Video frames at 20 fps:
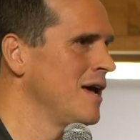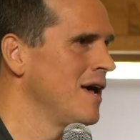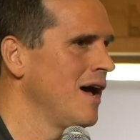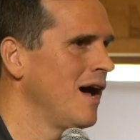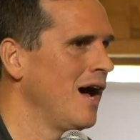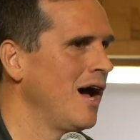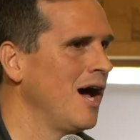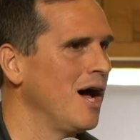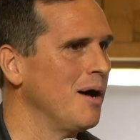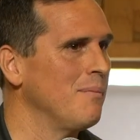
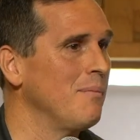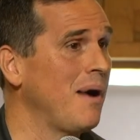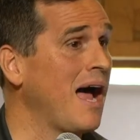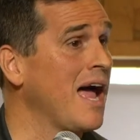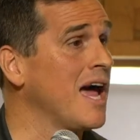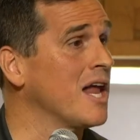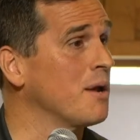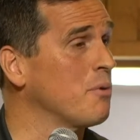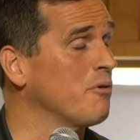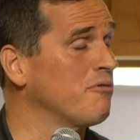I
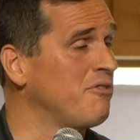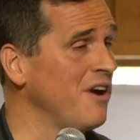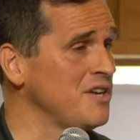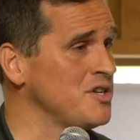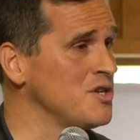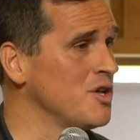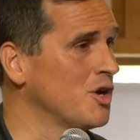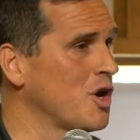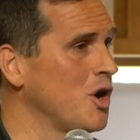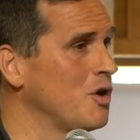had a
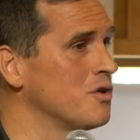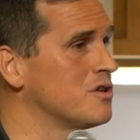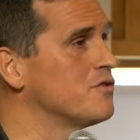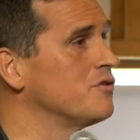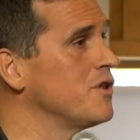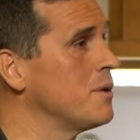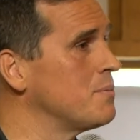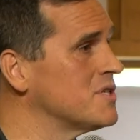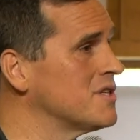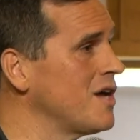professional coach,
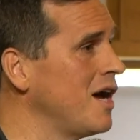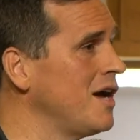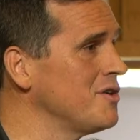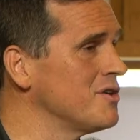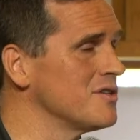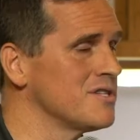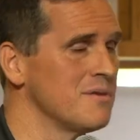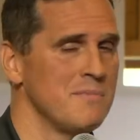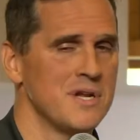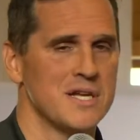Flip Saunders
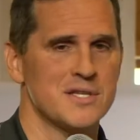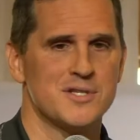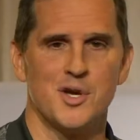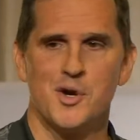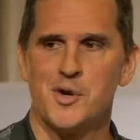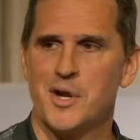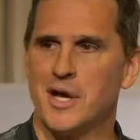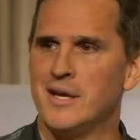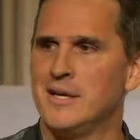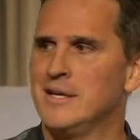in
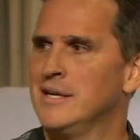Minnesota.